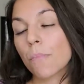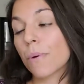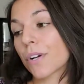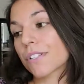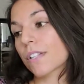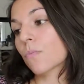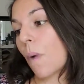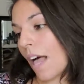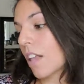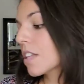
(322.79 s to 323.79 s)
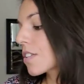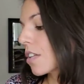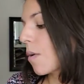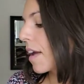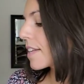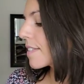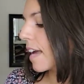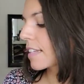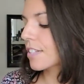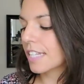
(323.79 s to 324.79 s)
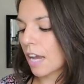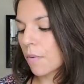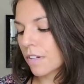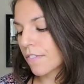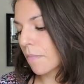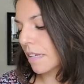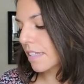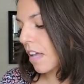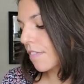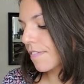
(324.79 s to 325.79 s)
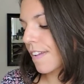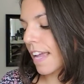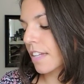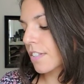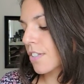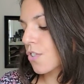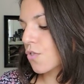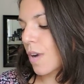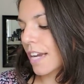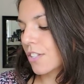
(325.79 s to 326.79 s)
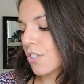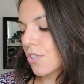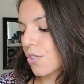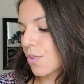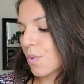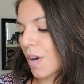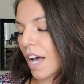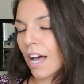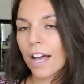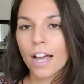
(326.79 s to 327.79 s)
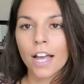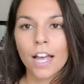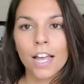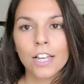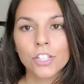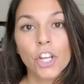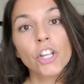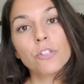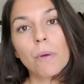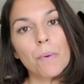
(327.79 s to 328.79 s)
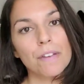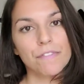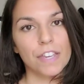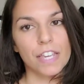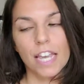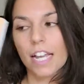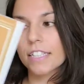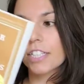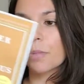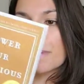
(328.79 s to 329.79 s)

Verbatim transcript: books as well, so I decided to get one for myself and try to change my way of thinking a little